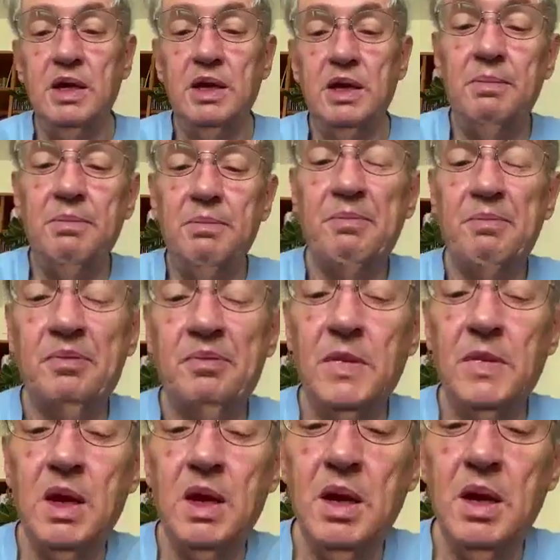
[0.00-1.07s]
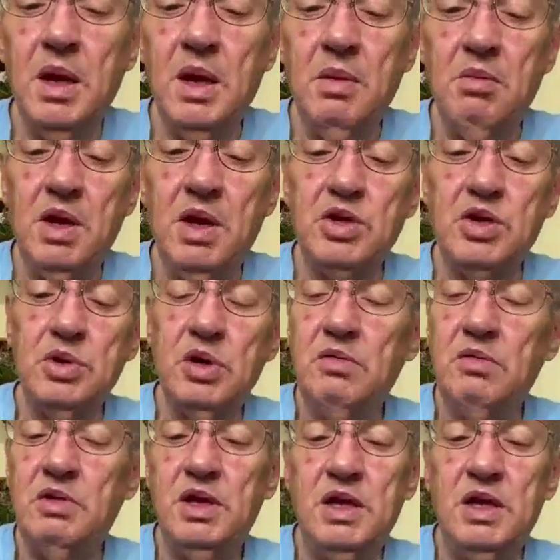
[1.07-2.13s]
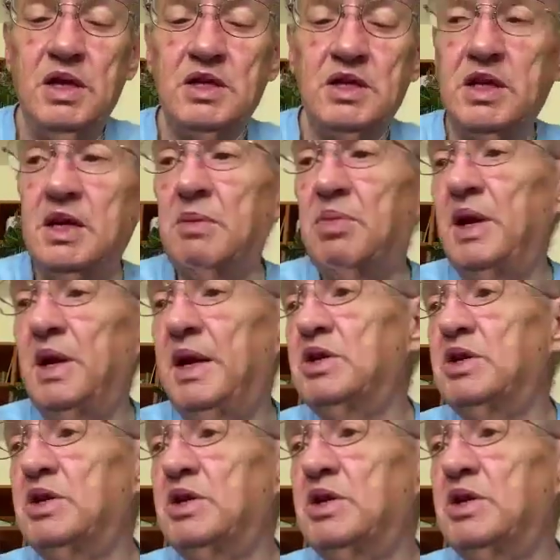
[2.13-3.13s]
in, make sure everything is in place